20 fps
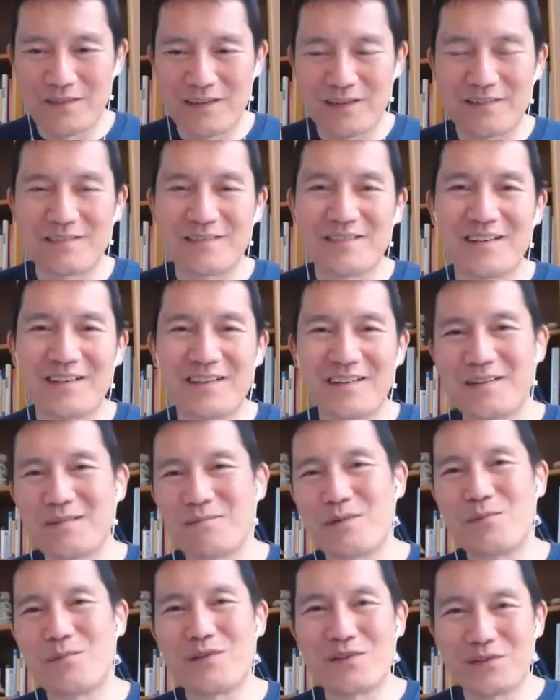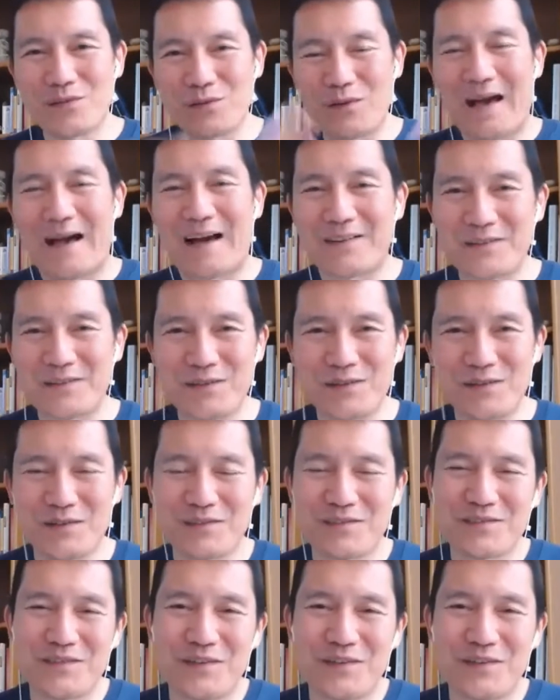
Then maybe this will add to your